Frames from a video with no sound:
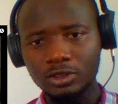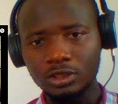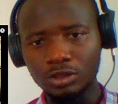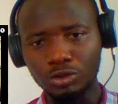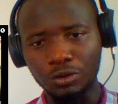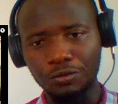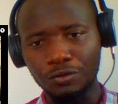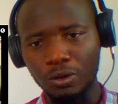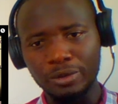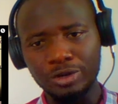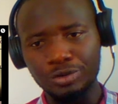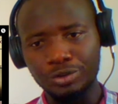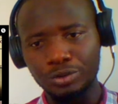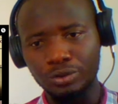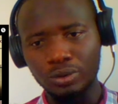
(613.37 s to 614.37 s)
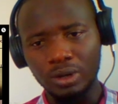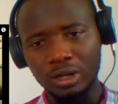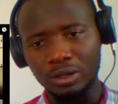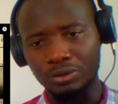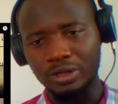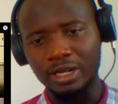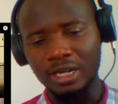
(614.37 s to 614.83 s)
So from me to you
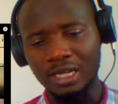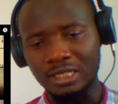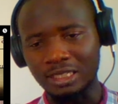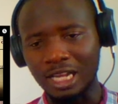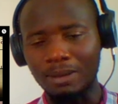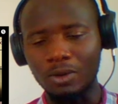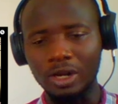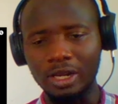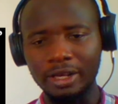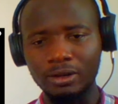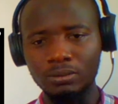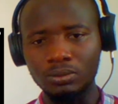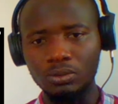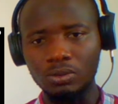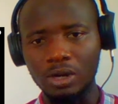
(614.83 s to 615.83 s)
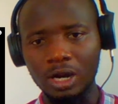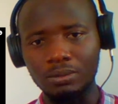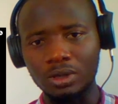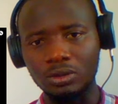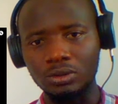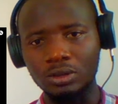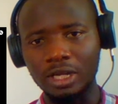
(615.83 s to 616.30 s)
today, Assalamu alaikum wa
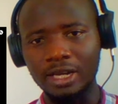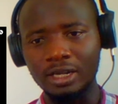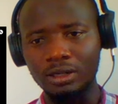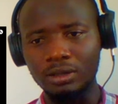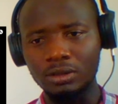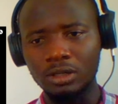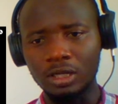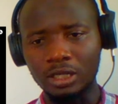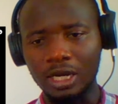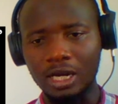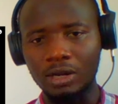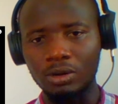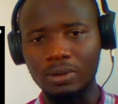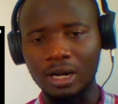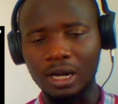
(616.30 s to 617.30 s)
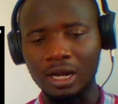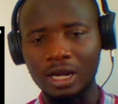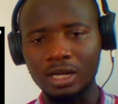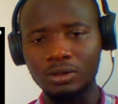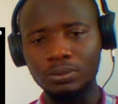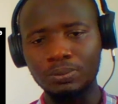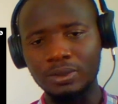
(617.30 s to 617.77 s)
rahmatullahi
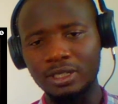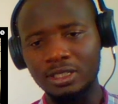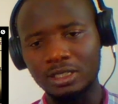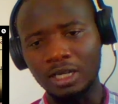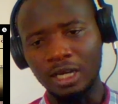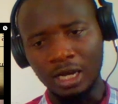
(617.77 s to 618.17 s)
wa Please